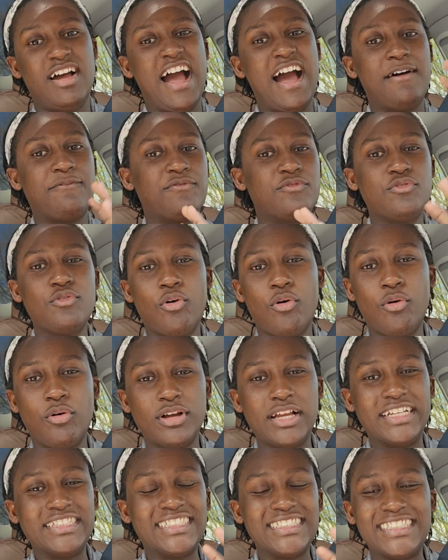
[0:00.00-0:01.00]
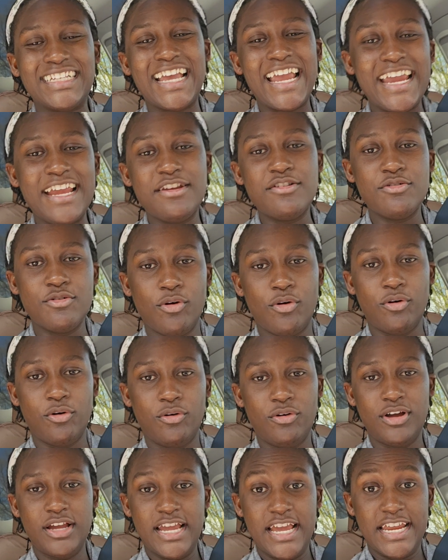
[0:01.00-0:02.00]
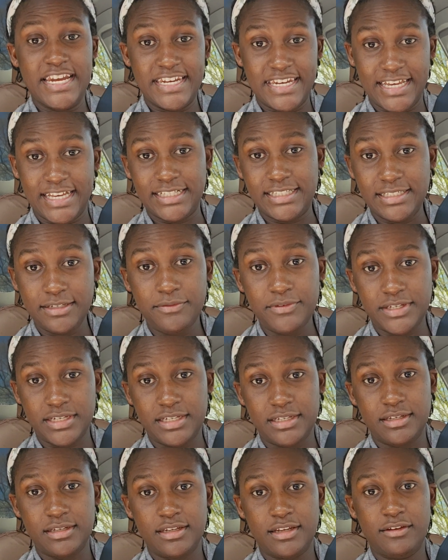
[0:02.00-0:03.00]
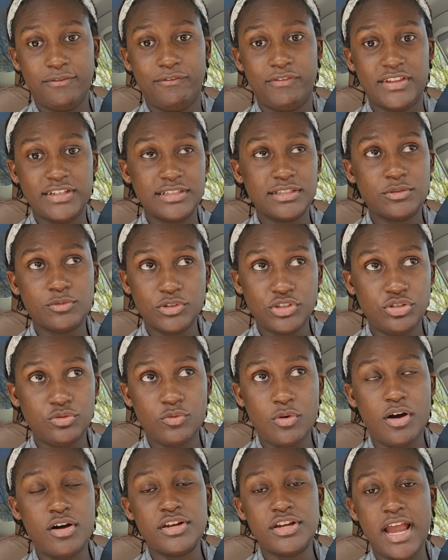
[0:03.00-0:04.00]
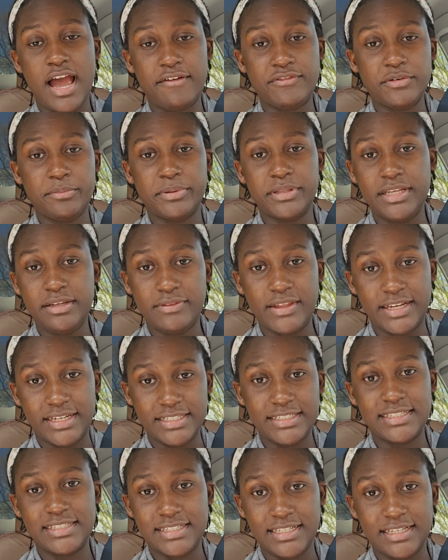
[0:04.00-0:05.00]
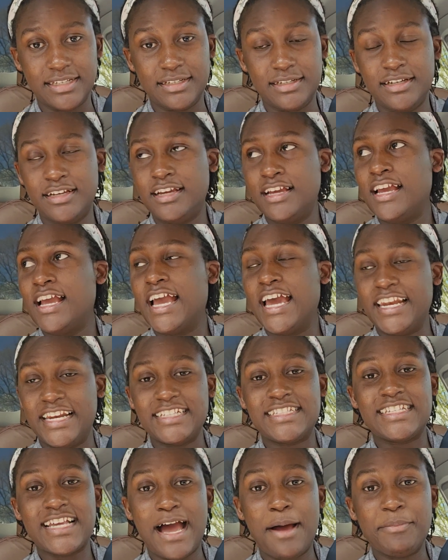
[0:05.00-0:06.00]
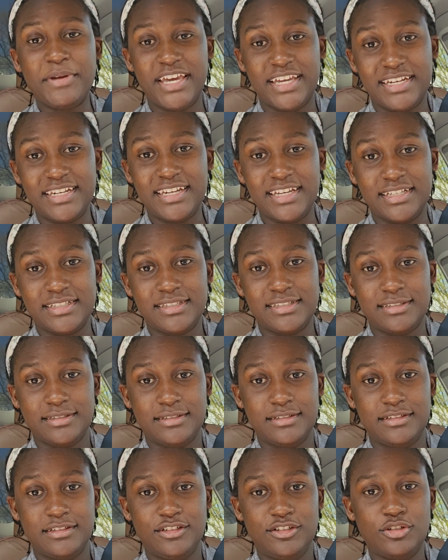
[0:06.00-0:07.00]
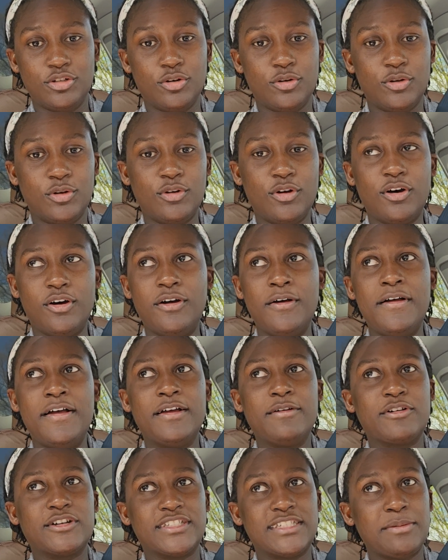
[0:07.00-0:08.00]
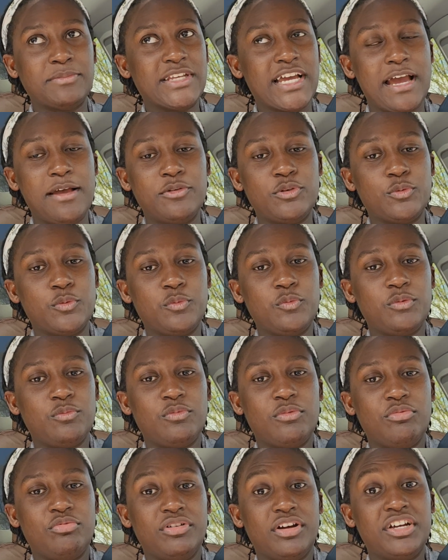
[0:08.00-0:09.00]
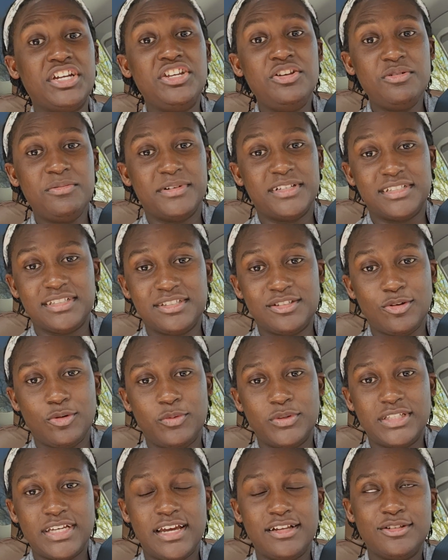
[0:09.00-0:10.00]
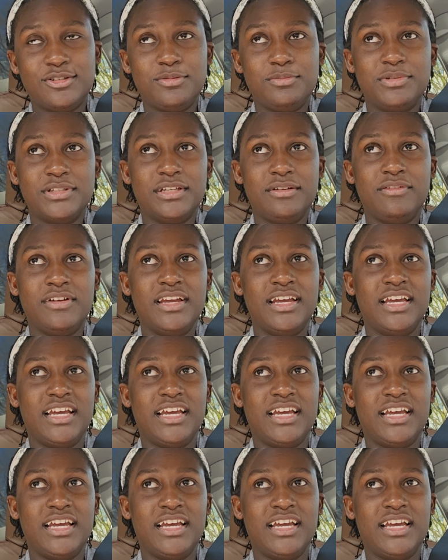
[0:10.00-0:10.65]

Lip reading: have no, entertain no negativity. If this is what you want, you have to believe that this is it and it's, I'm getting it. You know, not because sometimes we're humans, so we tend to believe,